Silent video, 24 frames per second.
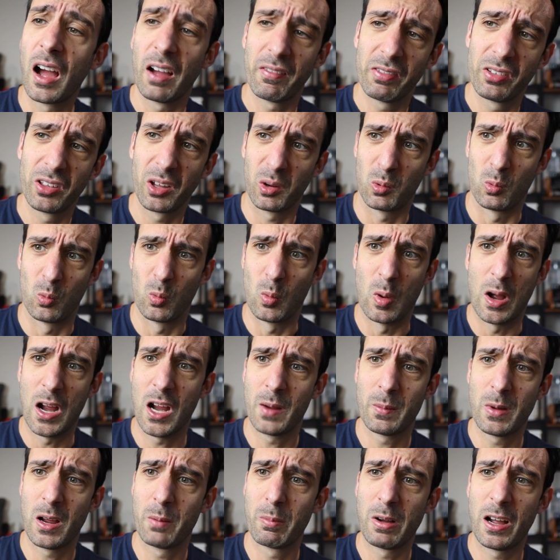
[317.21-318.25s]
I feel like
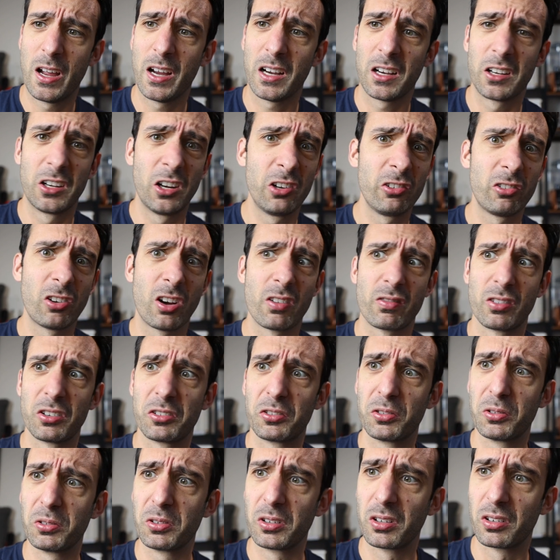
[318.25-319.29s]
why am I buying a Ninja every
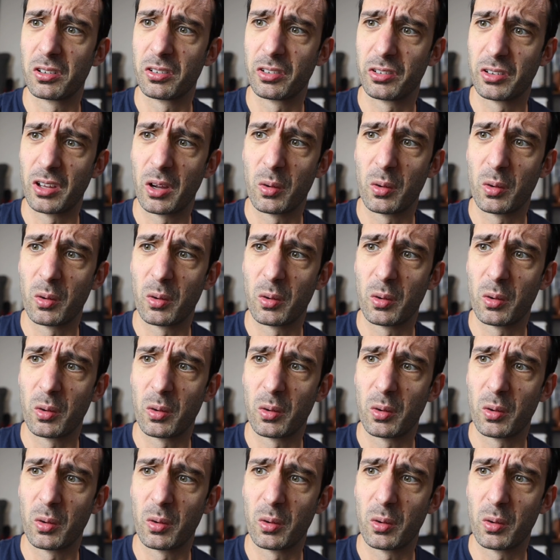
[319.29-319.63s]
two years